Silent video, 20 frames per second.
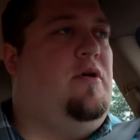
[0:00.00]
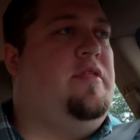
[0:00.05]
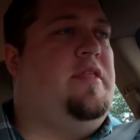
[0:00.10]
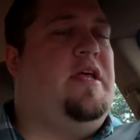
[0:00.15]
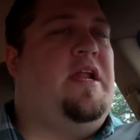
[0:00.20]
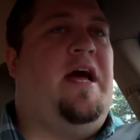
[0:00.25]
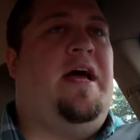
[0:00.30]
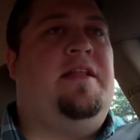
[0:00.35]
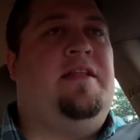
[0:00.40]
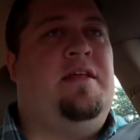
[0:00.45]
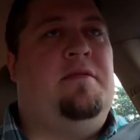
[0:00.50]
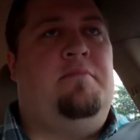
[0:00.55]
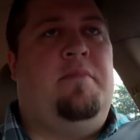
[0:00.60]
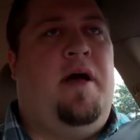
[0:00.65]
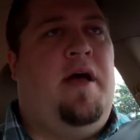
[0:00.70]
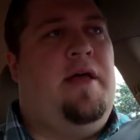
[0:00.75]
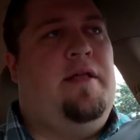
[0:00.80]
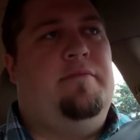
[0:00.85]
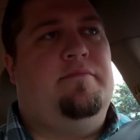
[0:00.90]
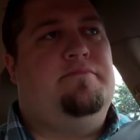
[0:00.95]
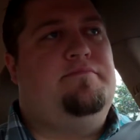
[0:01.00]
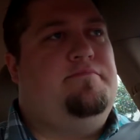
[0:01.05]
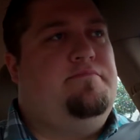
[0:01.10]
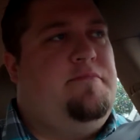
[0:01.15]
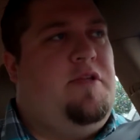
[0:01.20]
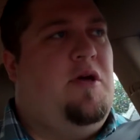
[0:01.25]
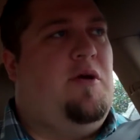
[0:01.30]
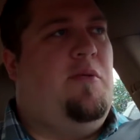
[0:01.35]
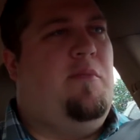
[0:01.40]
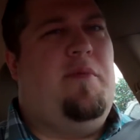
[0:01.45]
and then I did mine,
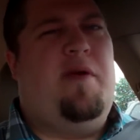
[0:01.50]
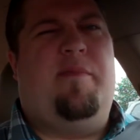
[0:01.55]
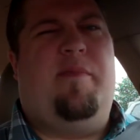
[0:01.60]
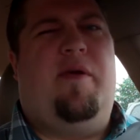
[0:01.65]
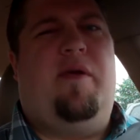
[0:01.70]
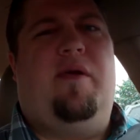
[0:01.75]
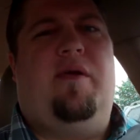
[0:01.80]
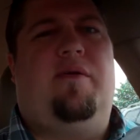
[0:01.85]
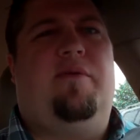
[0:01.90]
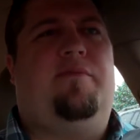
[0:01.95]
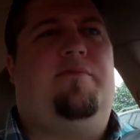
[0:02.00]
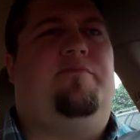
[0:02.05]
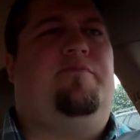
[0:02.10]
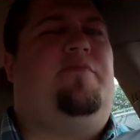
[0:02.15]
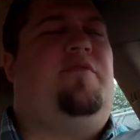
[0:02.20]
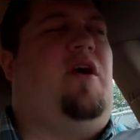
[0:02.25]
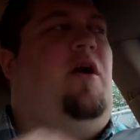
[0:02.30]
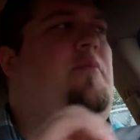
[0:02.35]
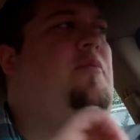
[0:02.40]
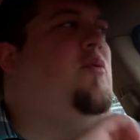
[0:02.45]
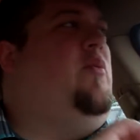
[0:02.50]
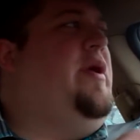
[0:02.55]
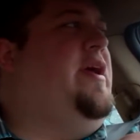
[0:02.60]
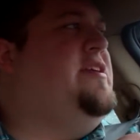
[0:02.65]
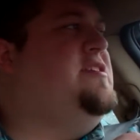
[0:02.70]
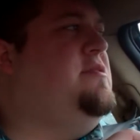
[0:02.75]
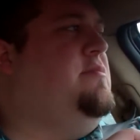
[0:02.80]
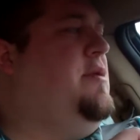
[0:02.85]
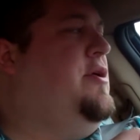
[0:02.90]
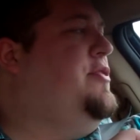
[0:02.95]
maybe a couple
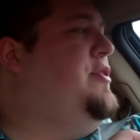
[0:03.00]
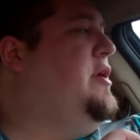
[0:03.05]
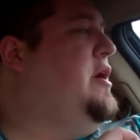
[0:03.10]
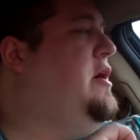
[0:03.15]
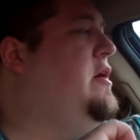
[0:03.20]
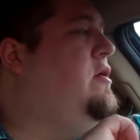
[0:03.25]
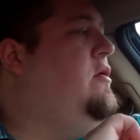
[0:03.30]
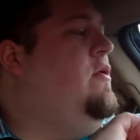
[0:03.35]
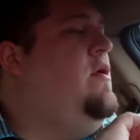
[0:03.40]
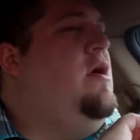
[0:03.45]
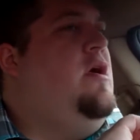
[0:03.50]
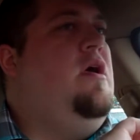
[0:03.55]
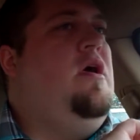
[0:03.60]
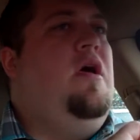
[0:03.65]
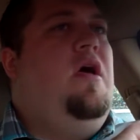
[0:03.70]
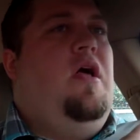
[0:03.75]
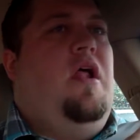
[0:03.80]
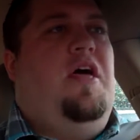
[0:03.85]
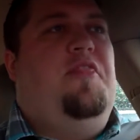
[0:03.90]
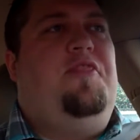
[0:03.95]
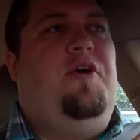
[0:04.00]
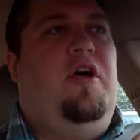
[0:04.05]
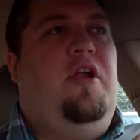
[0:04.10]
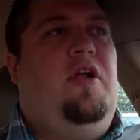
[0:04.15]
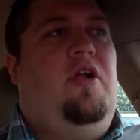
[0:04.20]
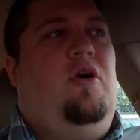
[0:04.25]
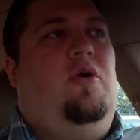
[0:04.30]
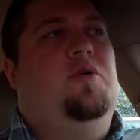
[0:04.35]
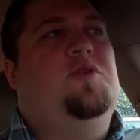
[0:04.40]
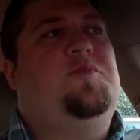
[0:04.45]
weeks, a month ago. I thought
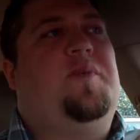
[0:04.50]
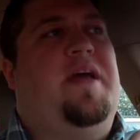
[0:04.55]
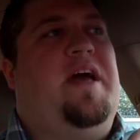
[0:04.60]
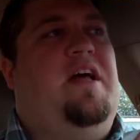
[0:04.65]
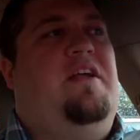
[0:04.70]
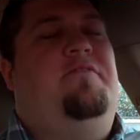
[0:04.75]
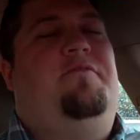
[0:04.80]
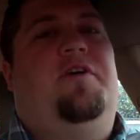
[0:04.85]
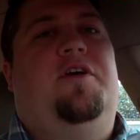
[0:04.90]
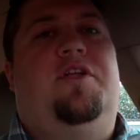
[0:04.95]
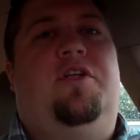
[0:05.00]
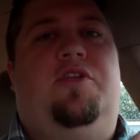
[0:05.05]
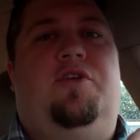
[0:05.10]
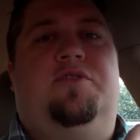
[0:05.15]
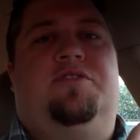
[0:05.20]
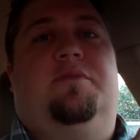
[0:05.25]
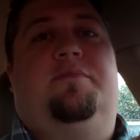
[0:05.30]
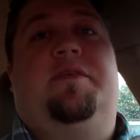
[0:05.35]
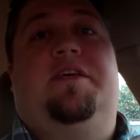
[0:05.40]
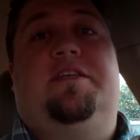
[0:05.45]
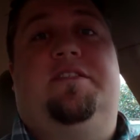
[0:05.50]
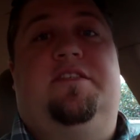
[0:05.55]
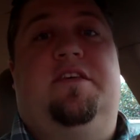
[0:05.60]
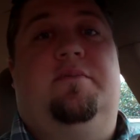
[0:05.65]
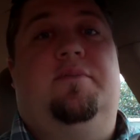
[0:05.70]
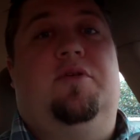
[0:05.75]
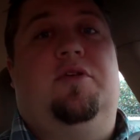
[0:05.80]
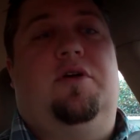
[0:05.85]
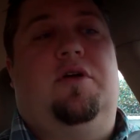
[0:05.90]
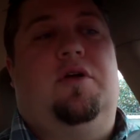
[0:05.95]
it'd always be kind of fun to do something
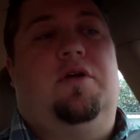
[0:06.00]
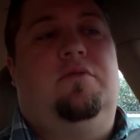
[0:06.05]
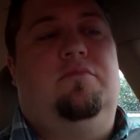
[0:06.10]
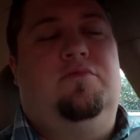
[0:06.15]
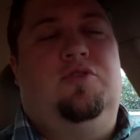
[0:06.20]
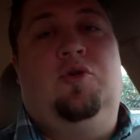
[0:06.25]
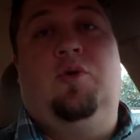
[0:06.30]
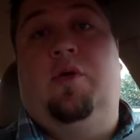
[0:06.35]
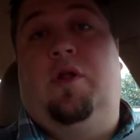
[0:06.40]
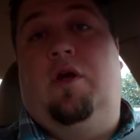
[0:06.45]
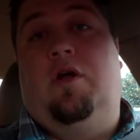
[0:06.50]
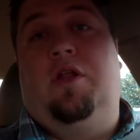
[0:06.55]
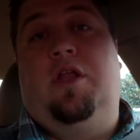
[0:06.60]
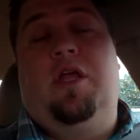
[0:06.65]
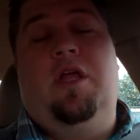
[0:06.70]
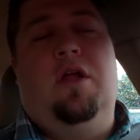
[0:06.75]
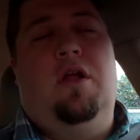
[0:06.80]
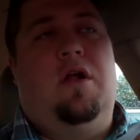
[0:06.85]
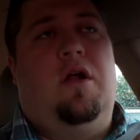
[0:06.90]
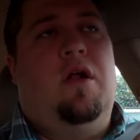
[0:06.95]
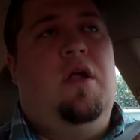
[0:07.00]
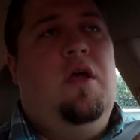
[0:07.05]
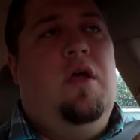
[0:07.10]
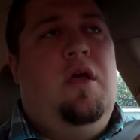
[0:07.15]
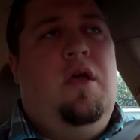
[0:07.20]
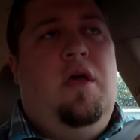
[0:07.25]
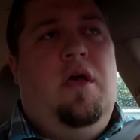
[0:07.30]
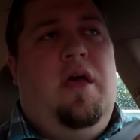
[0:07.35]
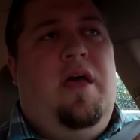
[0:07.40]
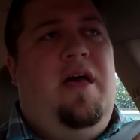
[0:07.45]
similar, do it on here.
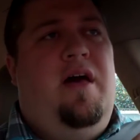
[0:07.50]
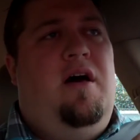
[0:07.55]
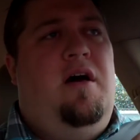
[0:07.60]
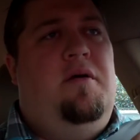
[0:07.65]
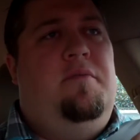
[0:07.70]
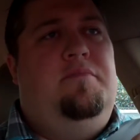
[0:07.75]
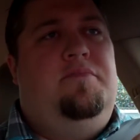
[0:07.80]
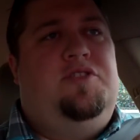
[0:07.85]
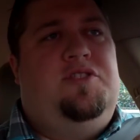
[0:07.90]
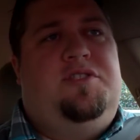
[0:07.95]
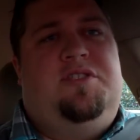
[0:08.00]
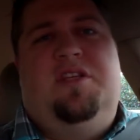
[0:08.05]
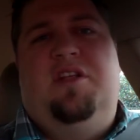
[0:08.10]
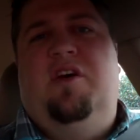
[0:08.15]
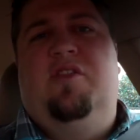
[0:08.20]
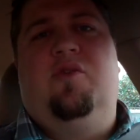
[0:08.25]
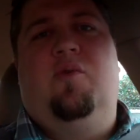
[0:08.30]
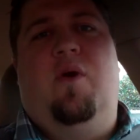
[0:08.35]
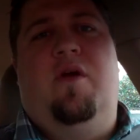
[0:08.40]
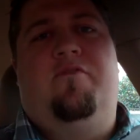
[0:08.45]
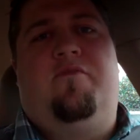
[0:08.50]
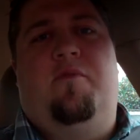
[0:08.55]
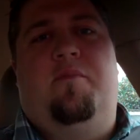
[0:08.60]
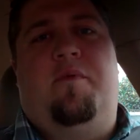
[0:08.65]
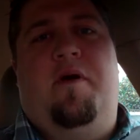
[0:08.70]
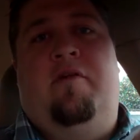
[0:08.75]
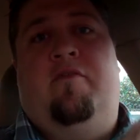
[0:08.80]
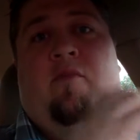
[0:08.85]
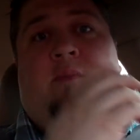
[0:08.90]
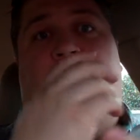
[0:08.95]
Just another way
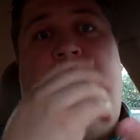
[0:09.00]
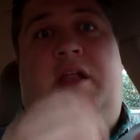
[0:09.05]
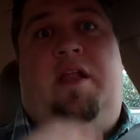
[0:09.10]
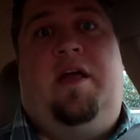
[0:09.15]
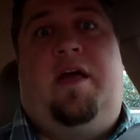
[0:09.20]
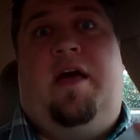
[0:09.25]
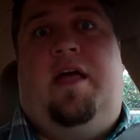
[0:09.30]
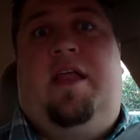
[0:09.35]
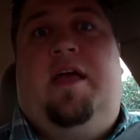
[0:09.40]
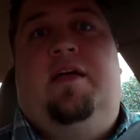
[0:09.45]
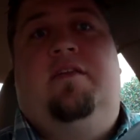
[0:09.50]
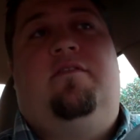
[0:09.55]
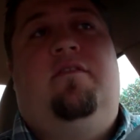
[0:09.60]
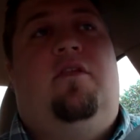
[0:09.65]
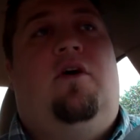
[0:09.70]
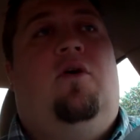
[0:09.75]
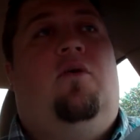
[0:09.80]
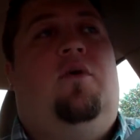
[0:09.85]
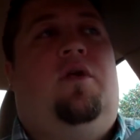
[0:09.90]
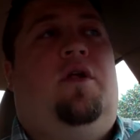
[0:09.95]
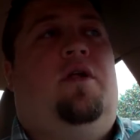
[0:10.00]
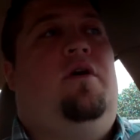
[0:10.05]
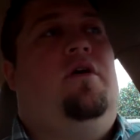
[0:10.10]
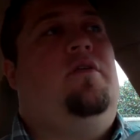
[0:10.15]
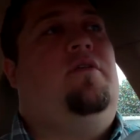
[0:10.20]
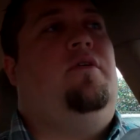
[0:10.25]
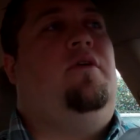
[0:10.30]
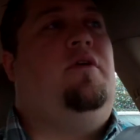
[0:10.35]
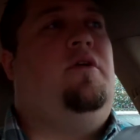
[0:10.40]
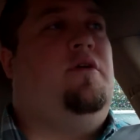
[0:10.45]
for everybody to kind of get to know one
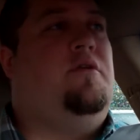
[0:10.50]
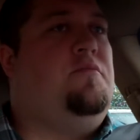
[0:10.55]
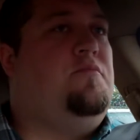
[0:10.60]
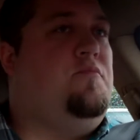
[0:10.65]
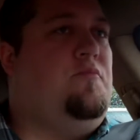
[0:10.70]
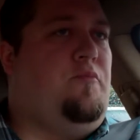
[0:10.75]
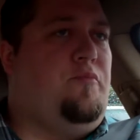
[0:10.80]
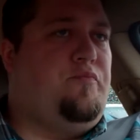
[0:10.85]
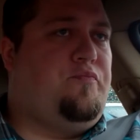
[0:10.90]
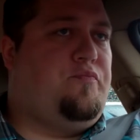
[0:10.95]
another and